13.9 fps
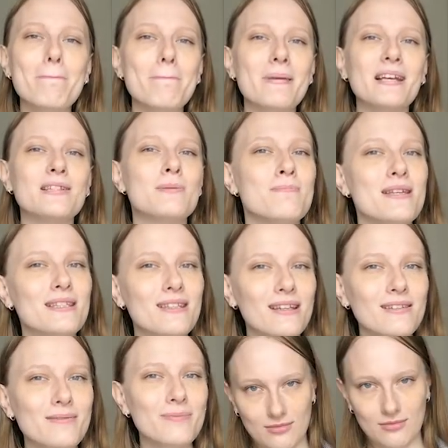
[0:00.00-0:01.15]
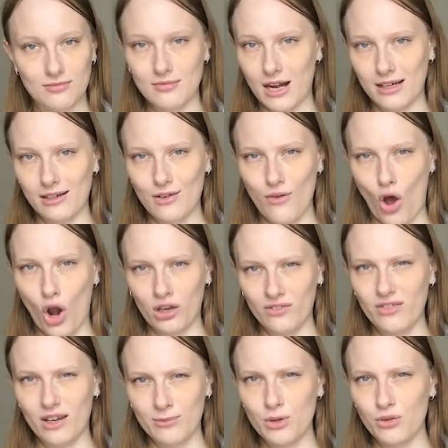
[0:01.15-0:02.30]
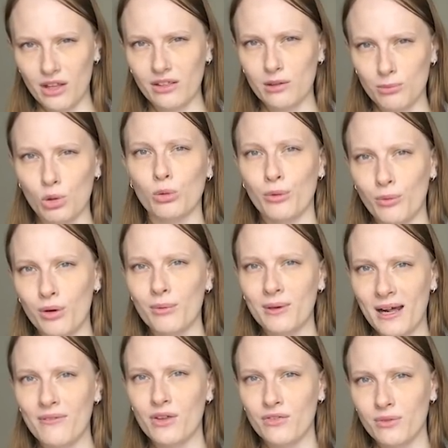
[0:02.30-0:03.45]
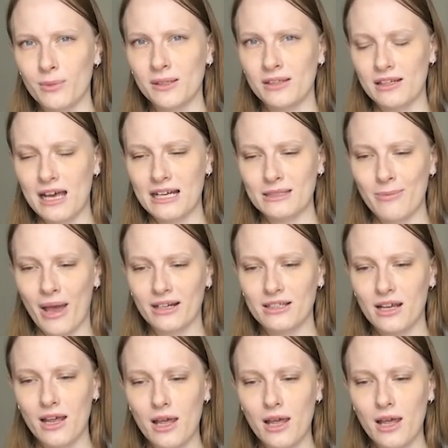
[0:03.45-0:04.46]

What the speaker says: is missing, right? Of all of them, you think the Mormon one would have the familial aspect.